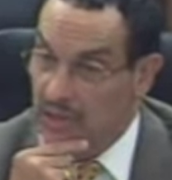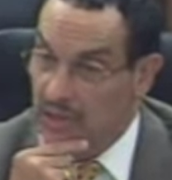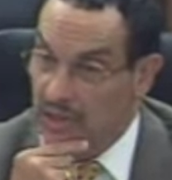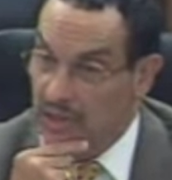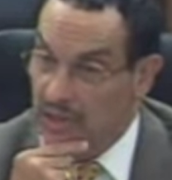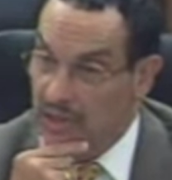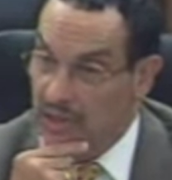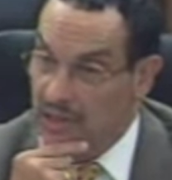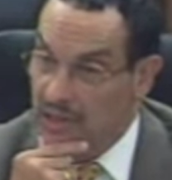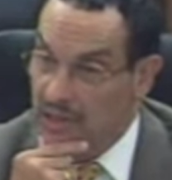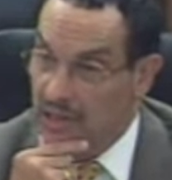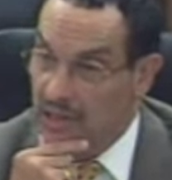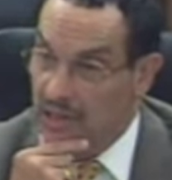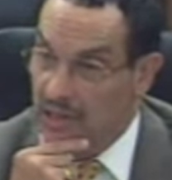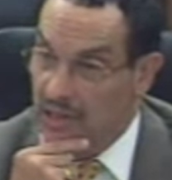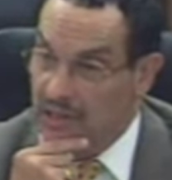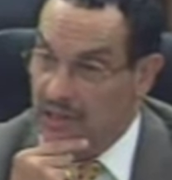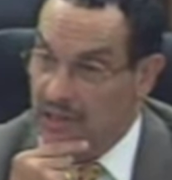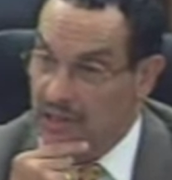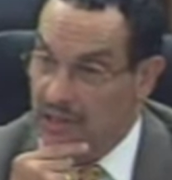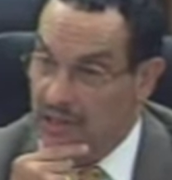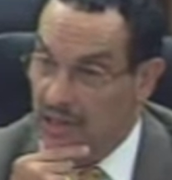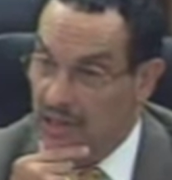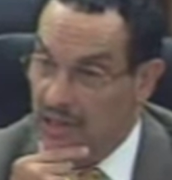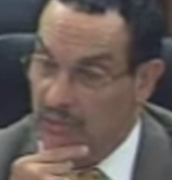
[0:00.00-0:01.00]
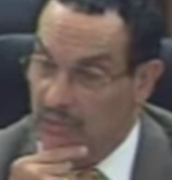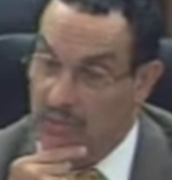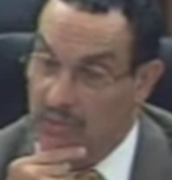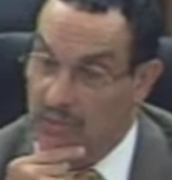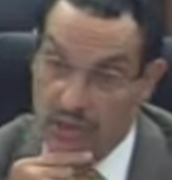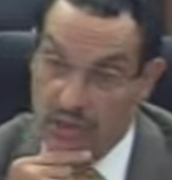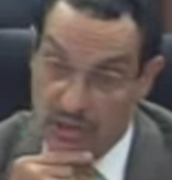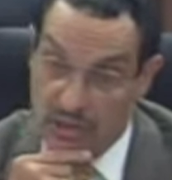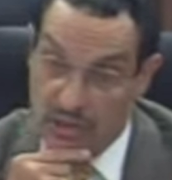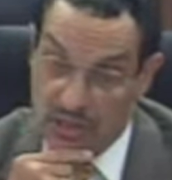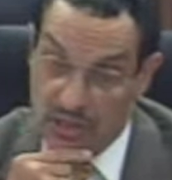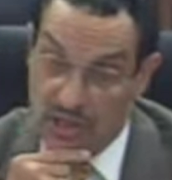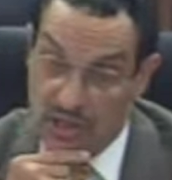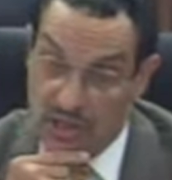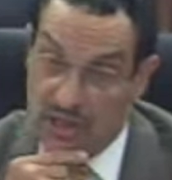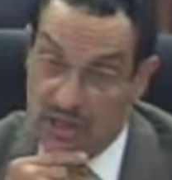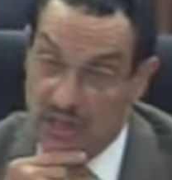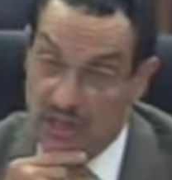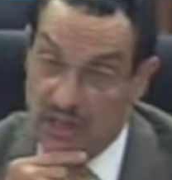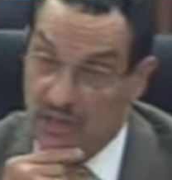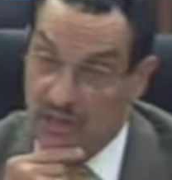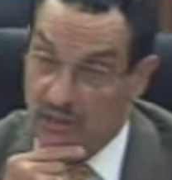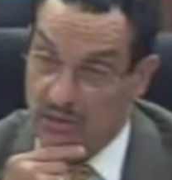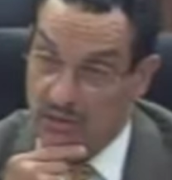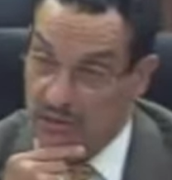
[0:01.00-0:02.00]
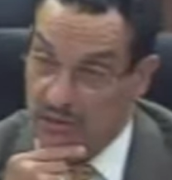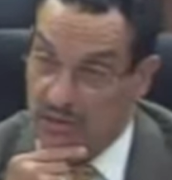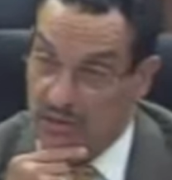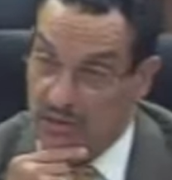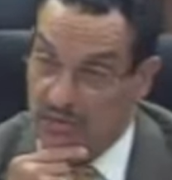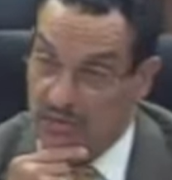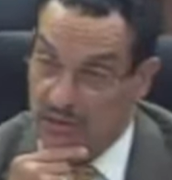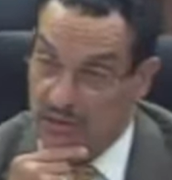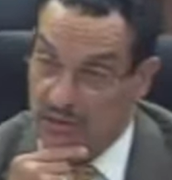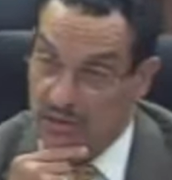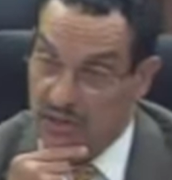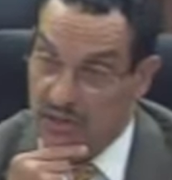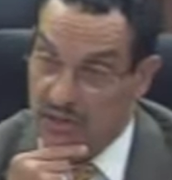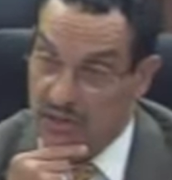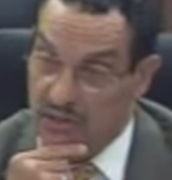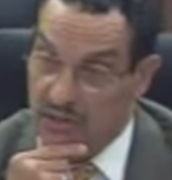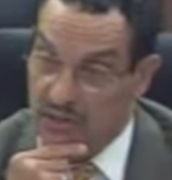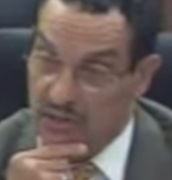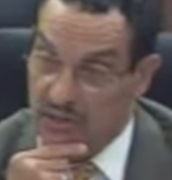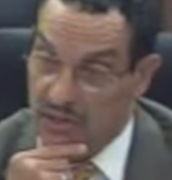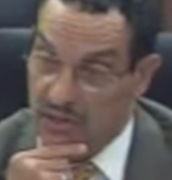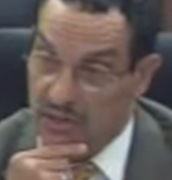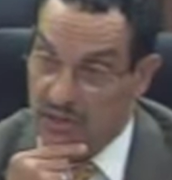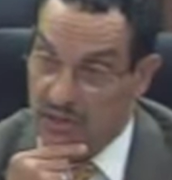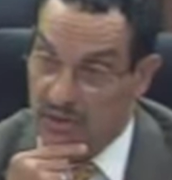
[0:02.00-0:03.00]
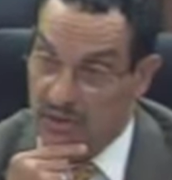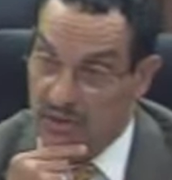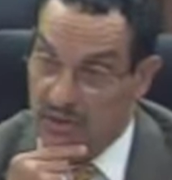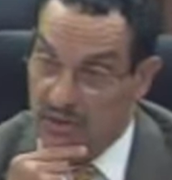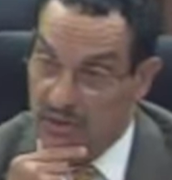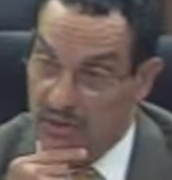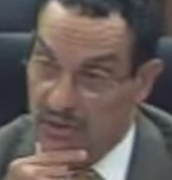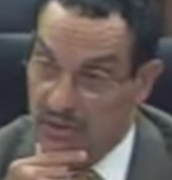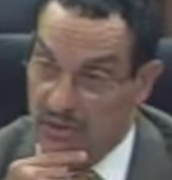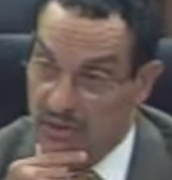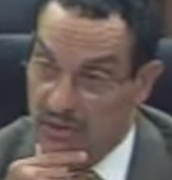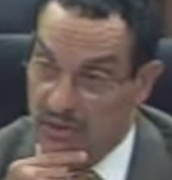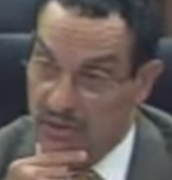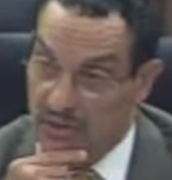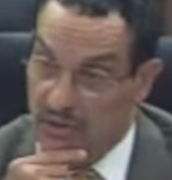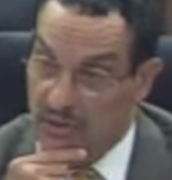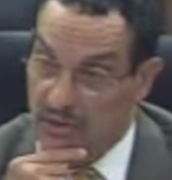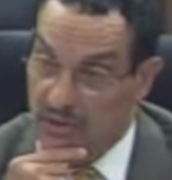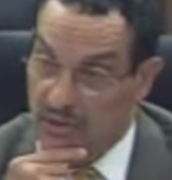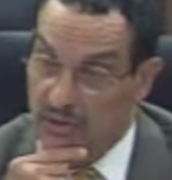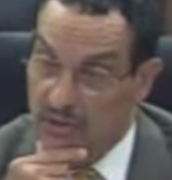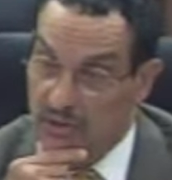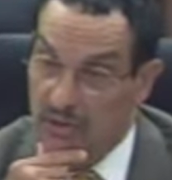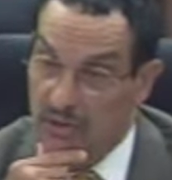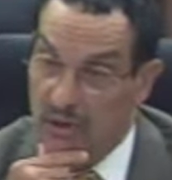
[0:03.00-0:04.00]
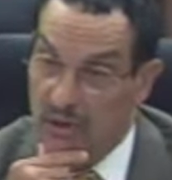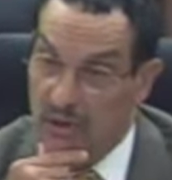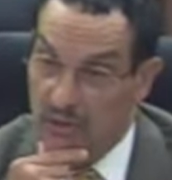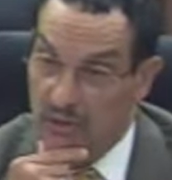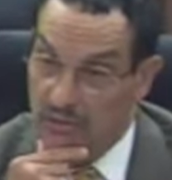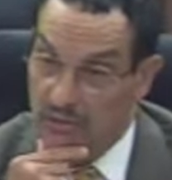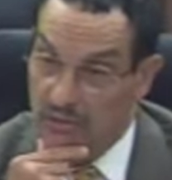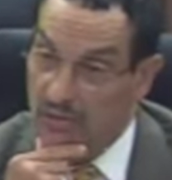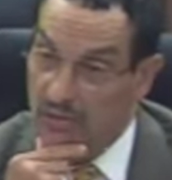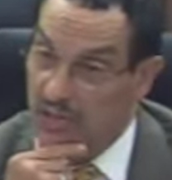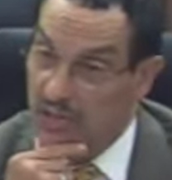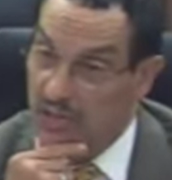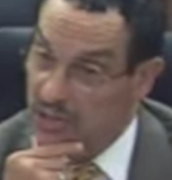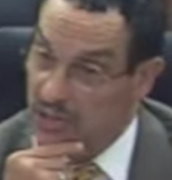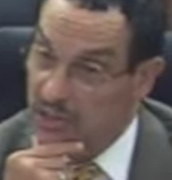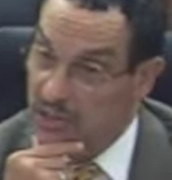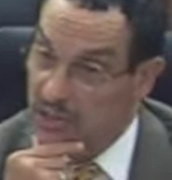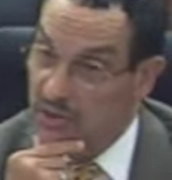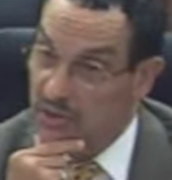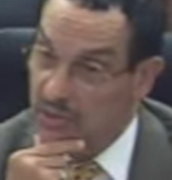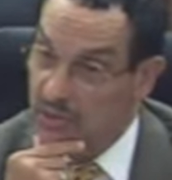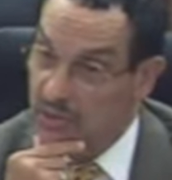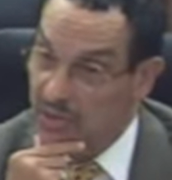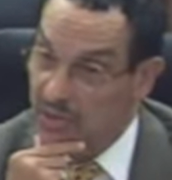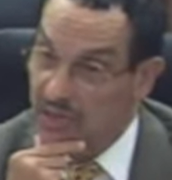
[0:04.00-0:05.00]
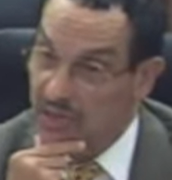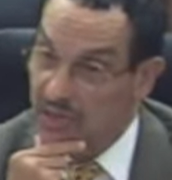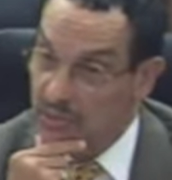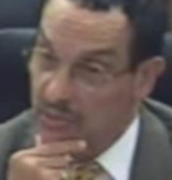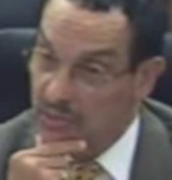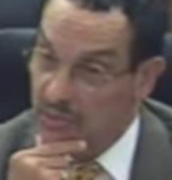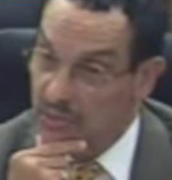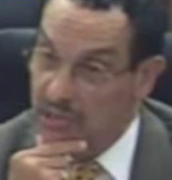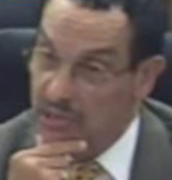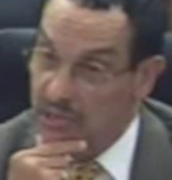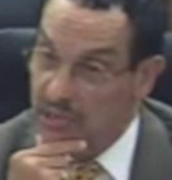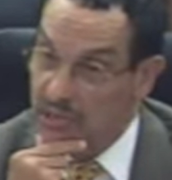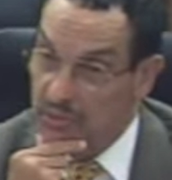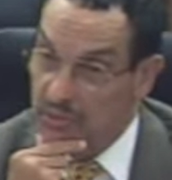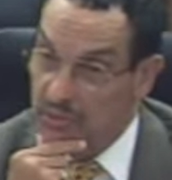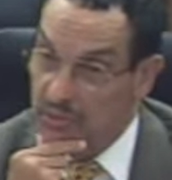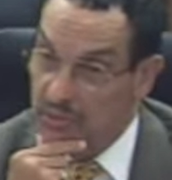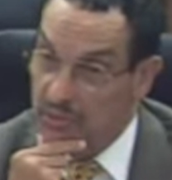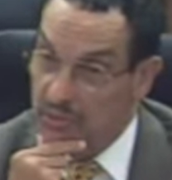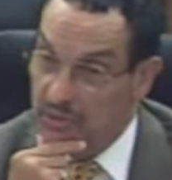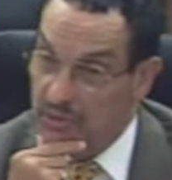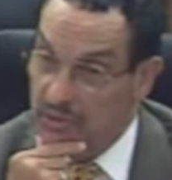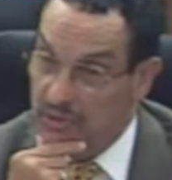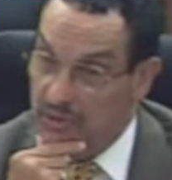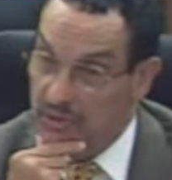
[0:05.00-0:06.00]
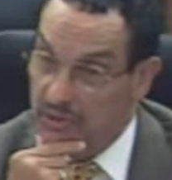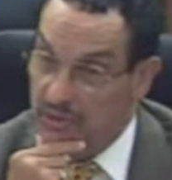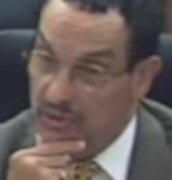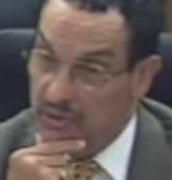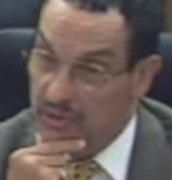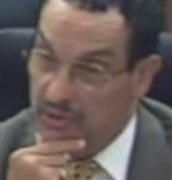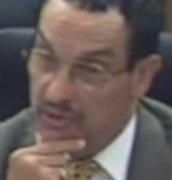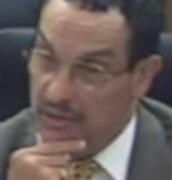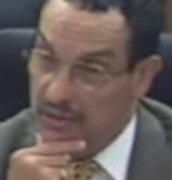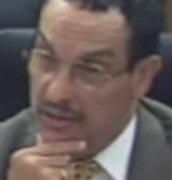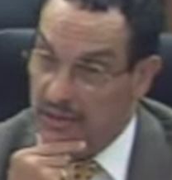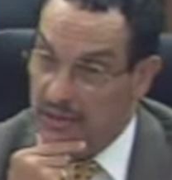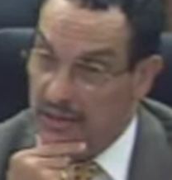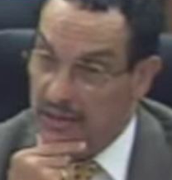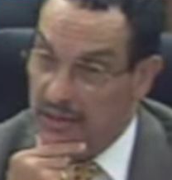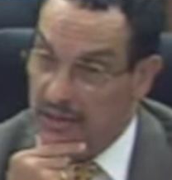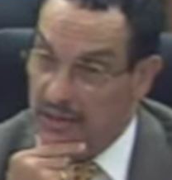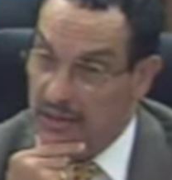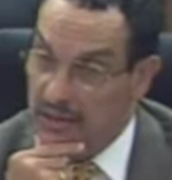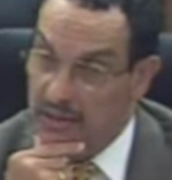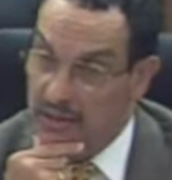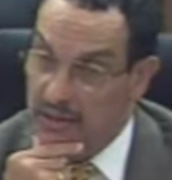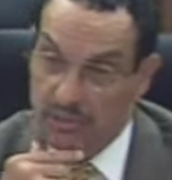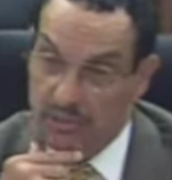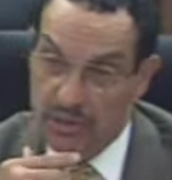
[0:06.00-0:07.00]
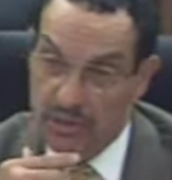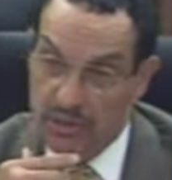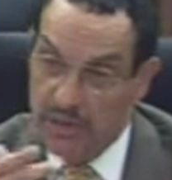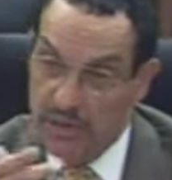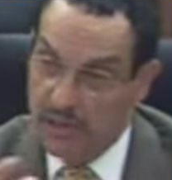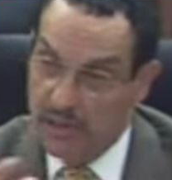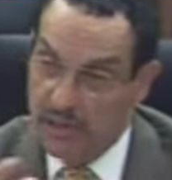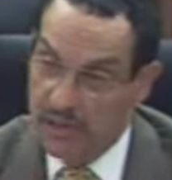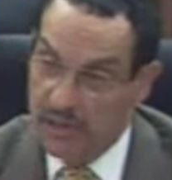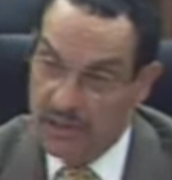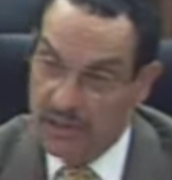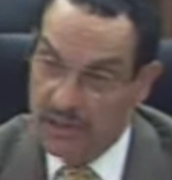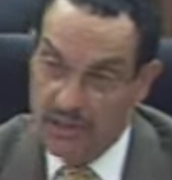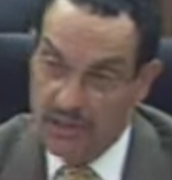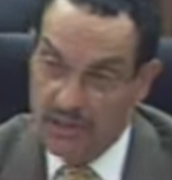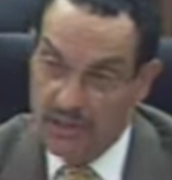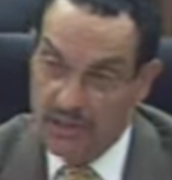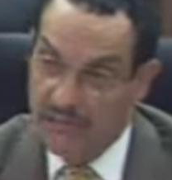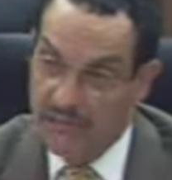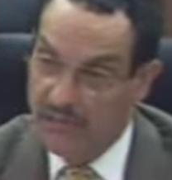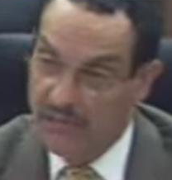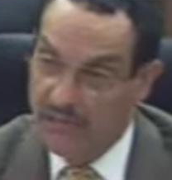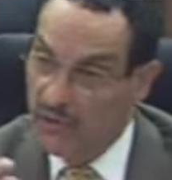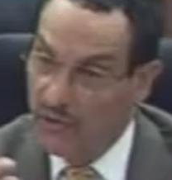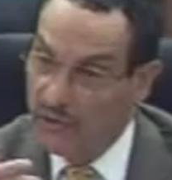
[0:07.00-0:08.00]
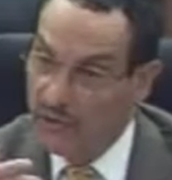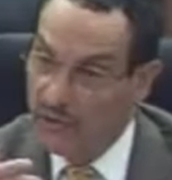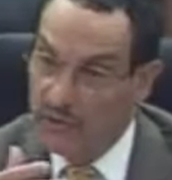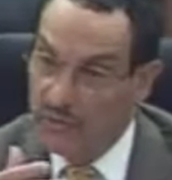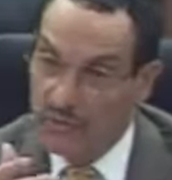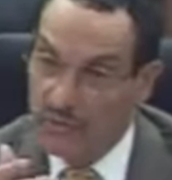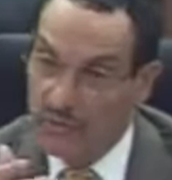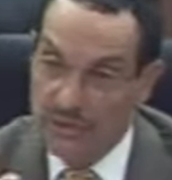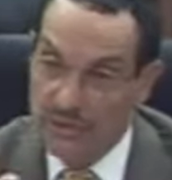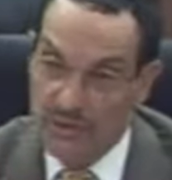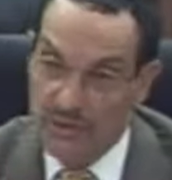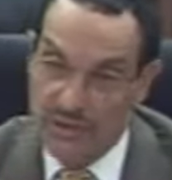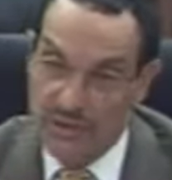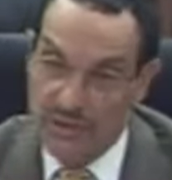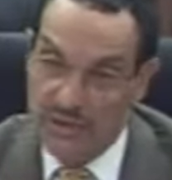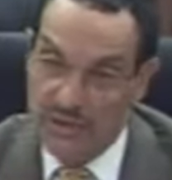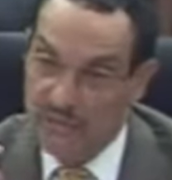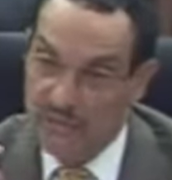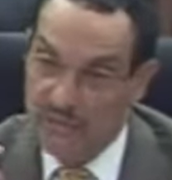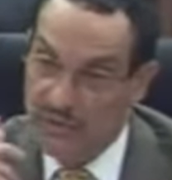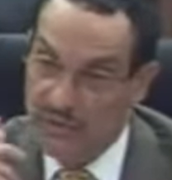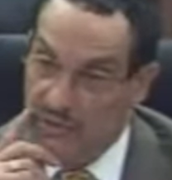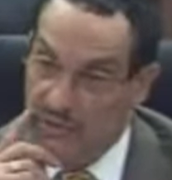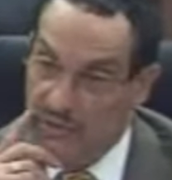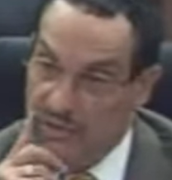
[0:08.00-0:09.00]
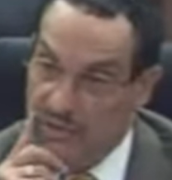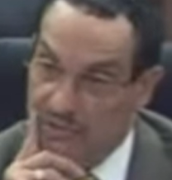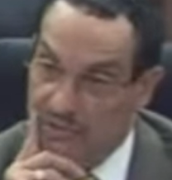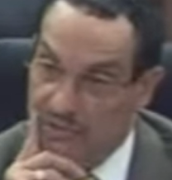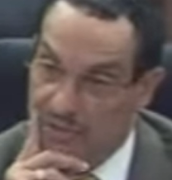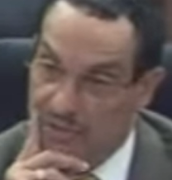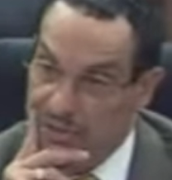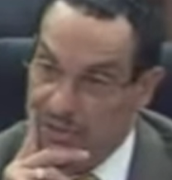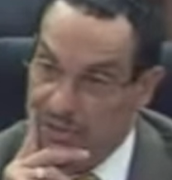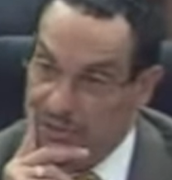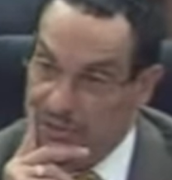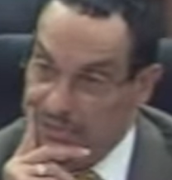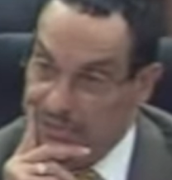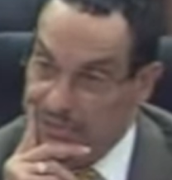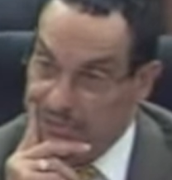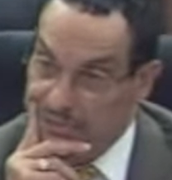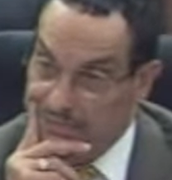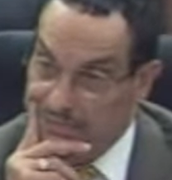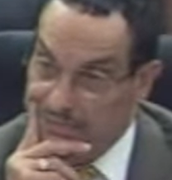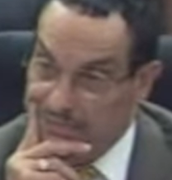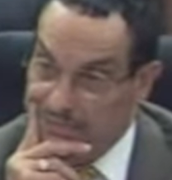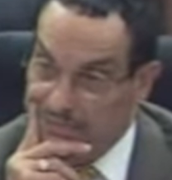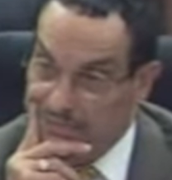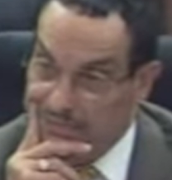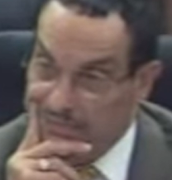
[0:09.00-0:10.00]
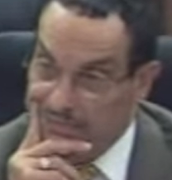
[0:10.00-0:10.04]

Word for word: Recognizing that when you're 16 or 17 years old, you are really still quite impressionable uh, and potentially vulnerable to the influence of others.